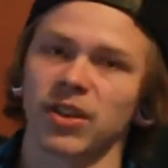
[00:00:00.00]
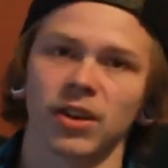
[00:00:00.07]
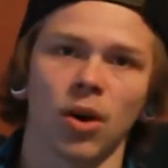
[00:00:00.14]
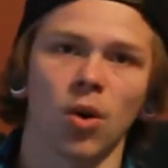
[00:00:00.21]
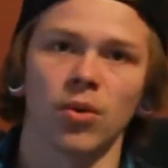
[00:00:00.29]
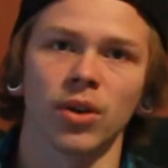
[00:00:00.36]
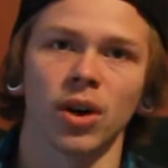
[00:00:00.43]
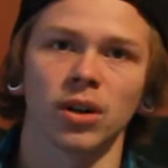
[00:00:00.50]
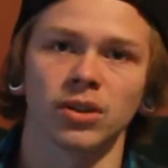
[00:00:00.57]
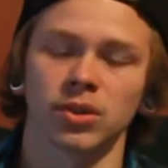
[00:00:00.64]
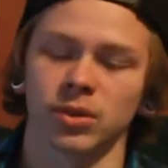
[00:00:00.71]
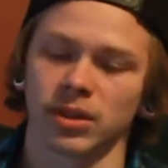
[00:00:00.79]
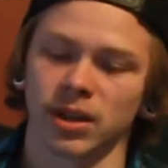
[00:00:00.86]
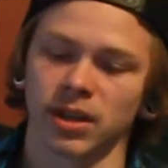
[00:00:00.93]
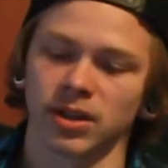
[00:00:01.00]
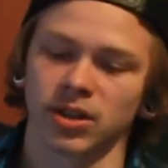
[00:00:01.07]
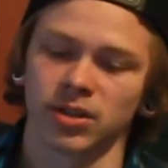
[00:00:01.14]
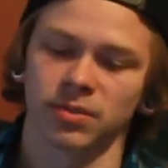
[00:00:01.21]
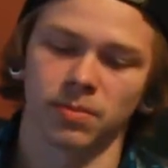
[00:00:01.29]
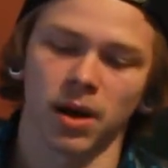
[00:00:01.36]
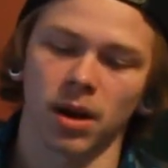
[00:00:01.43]
holding on to it there. It
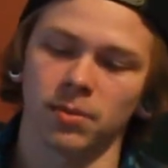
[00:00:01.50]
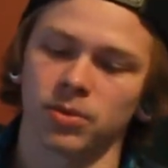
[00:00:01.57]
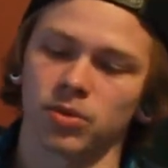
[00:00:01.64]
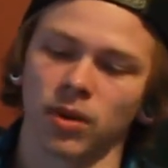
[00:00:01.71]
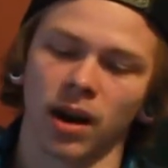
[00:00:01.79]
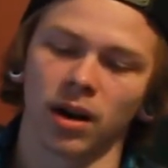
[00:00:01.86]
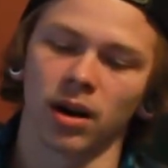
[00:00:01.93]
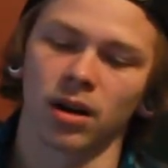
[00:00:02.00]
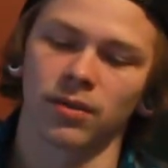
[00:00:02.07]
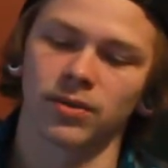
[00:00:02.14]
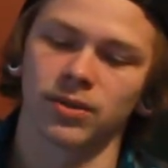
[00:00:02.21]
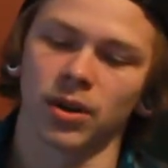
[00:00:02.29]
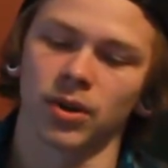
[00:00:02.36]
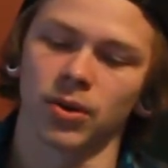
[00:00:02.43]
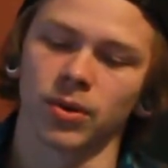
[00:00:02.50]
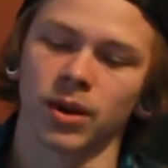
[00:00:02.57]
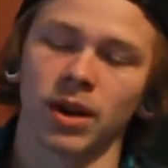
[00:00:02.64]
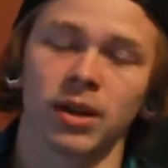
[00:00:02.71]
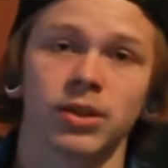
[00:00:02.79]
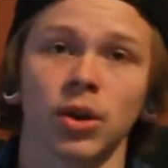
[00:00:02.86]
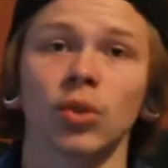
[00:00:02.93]
just pops right off. So
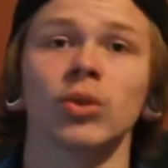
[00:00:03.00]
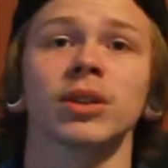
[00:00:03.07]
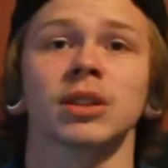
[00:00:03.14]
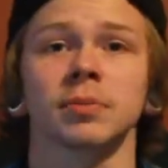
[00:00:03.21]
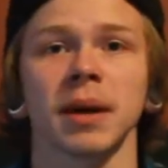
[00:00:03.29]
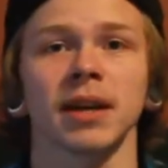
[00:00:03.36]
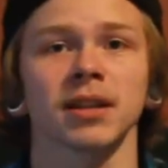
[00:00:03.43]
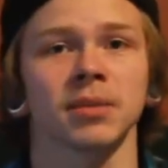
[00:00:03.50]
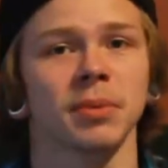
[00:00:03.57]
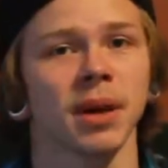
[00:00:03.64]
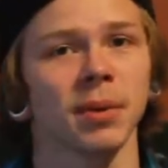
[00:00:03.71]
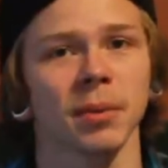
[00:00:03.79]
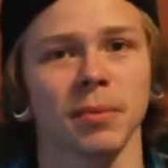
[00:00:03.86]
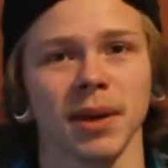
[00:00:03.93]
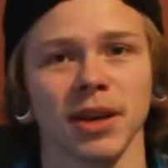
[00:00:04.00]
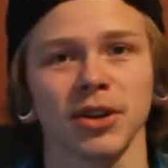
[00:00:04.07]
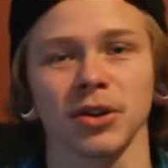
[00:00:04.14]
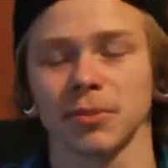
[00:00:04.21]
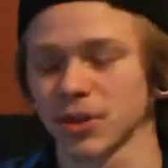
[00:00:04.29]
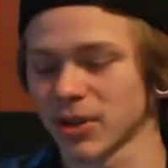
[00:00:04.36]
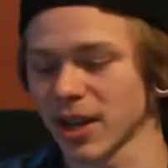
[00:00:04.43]
don't expect to be able to pick
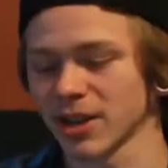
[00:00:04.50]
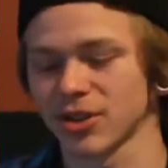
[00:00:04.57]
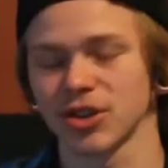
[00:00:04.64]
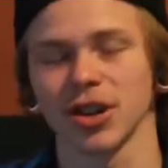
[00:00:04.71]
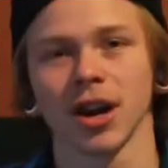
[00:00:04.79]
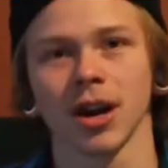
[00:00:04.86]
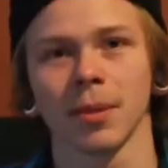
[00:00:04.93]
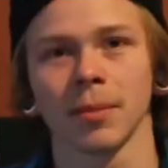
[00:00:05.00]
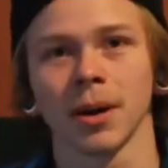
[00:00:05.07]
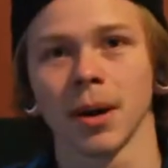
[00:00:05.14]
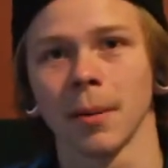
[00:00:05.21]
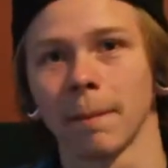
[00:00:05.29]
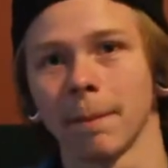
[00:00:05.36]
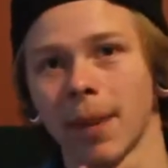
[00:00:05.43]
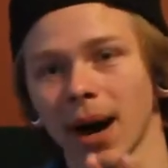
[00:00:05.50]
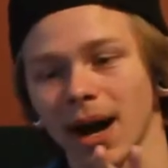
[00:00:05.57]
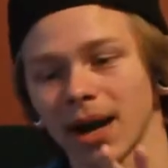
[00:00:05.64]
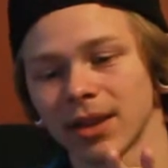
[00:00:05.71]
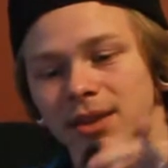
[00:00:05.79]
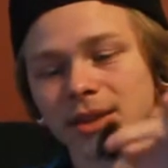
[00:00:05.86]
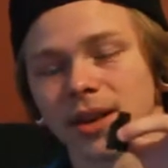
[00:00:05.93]
your Mutation up
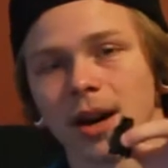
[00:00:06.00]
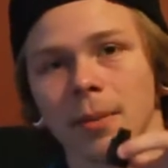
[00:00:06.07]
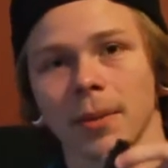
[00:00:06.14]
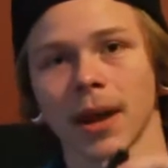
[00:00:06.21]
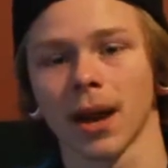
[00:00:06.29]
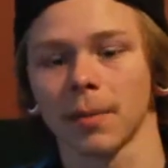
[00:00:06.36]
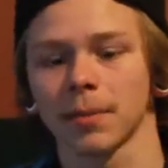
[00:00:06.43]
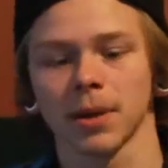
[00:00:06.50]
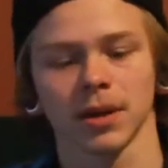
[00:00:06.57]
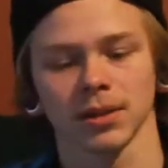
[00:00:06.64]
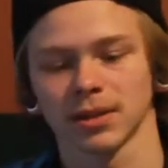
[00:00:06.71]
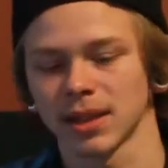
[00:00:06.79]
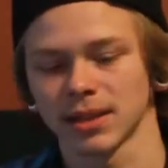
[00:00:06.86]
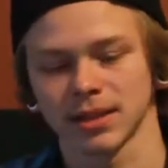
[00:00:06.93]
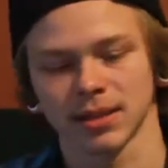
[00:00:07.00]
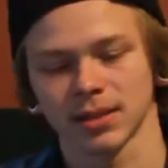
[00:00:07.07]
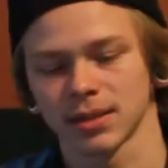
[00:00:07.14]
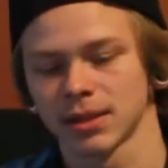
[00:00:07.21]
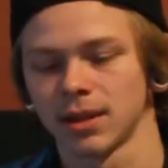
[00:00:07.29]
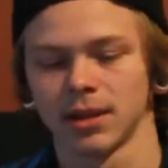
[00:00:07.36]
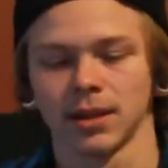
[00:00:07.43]
by the top cap, because that's
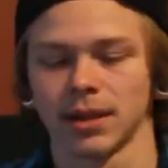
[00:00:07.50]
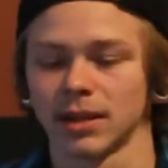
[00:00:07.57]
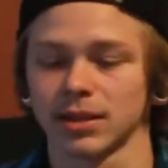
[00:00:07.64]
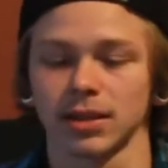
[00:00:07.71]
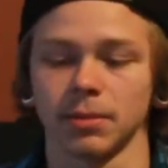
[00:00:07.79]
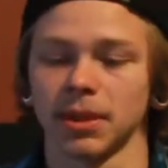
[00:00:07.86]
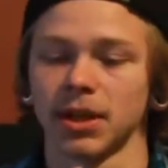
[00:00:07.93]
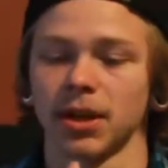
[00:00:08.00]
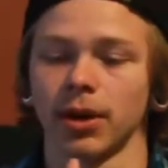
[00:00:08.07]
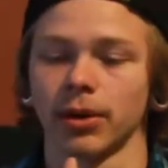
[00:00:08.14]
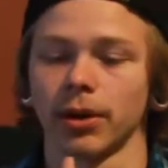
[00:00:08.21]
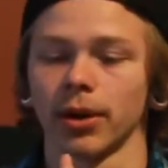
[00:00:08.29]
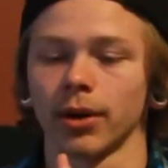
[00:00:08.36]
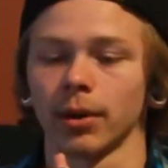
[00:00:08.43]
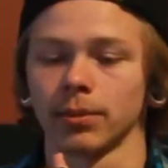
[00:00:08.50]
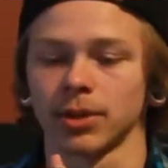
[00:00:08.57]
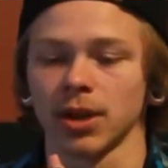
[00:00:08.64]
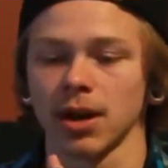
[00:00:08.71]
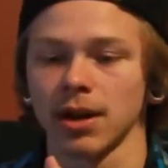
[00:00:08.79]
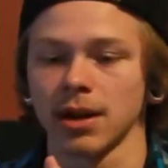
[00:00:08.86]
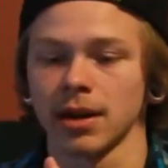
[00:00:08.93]
going to be a no-go. I'm
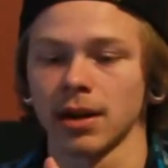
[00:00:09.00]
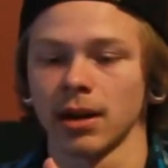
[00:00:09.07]
sorry.